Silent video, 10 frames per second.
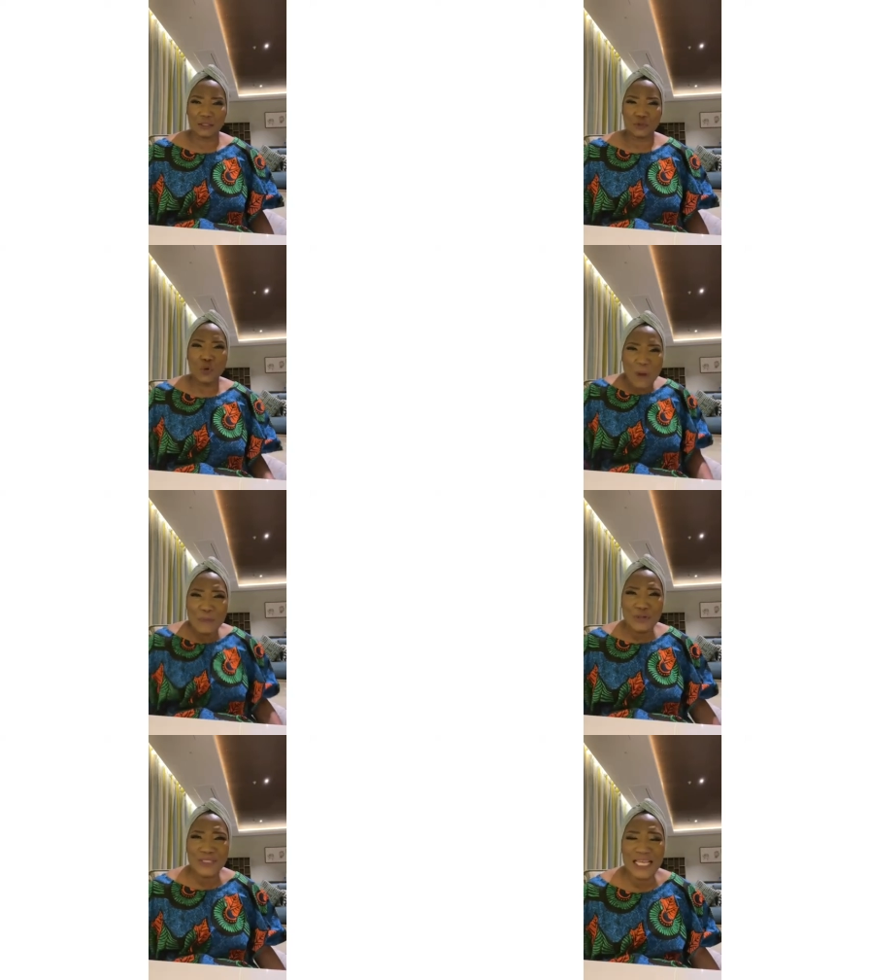So why
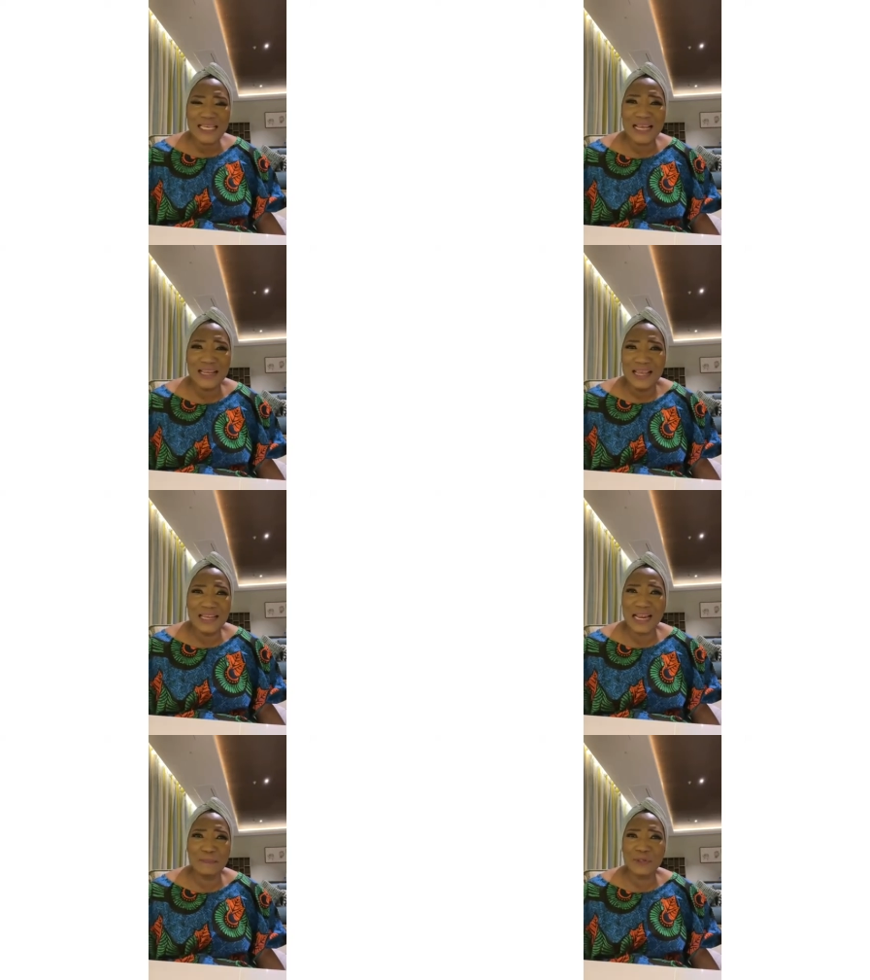will you stay in
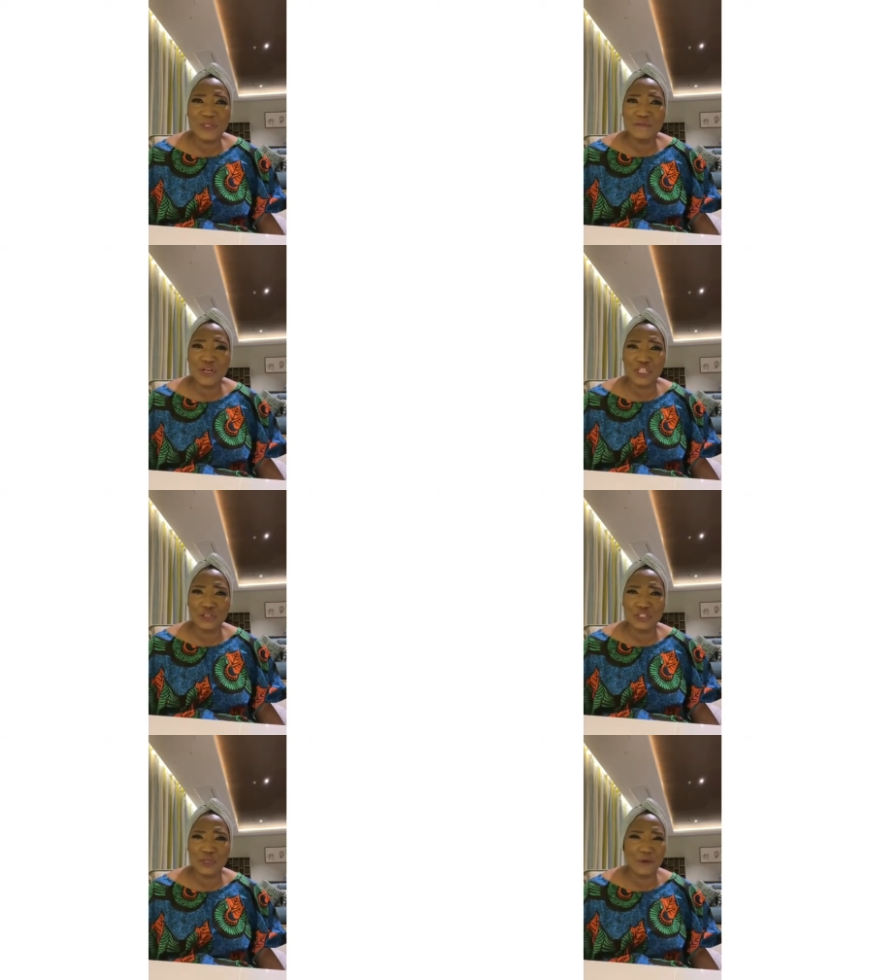an abusive
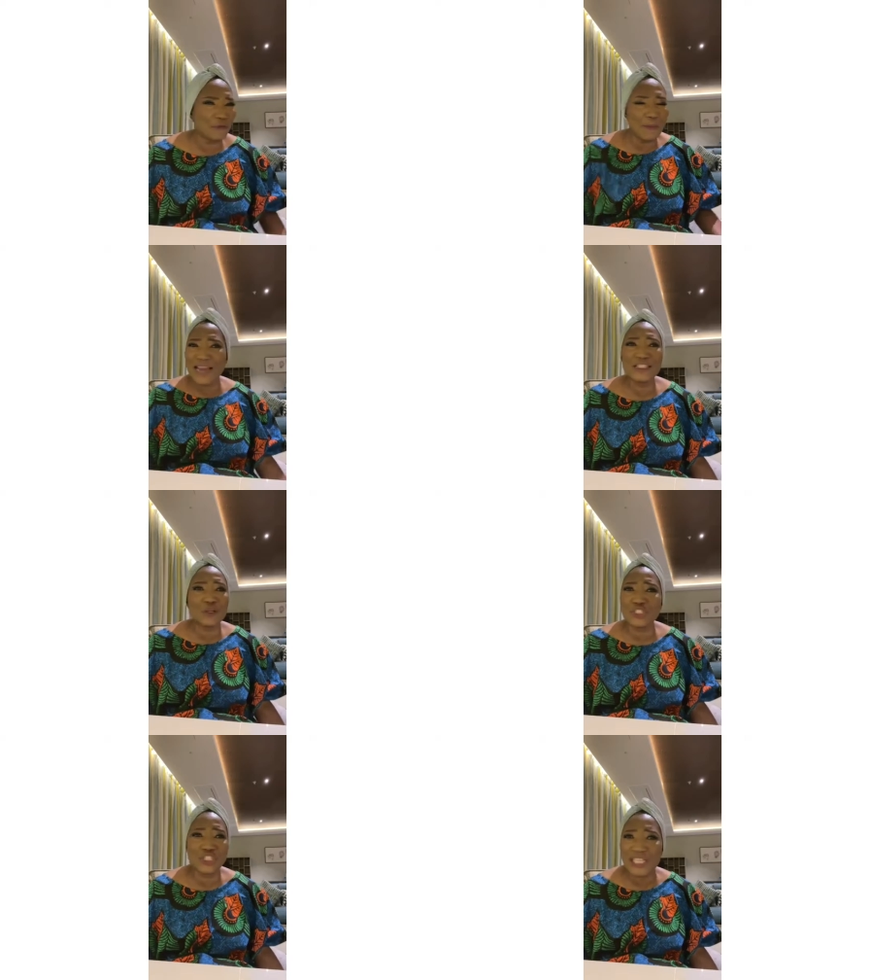relationship if the man is
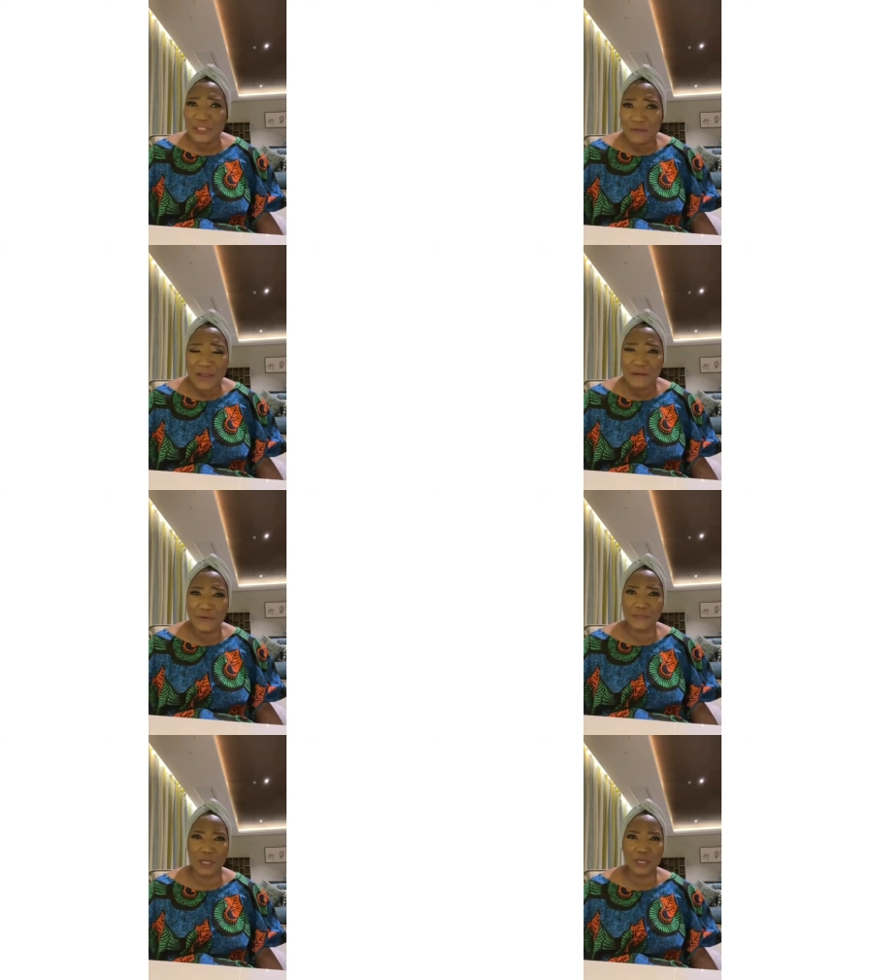not in charge of
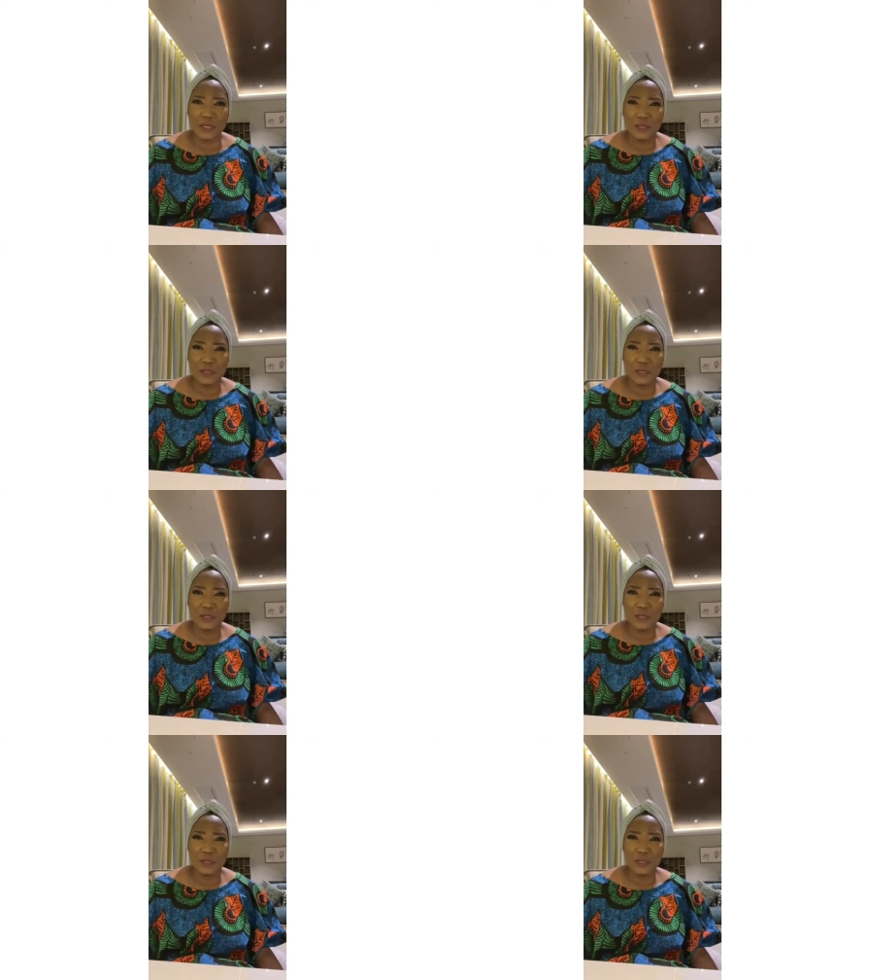everything?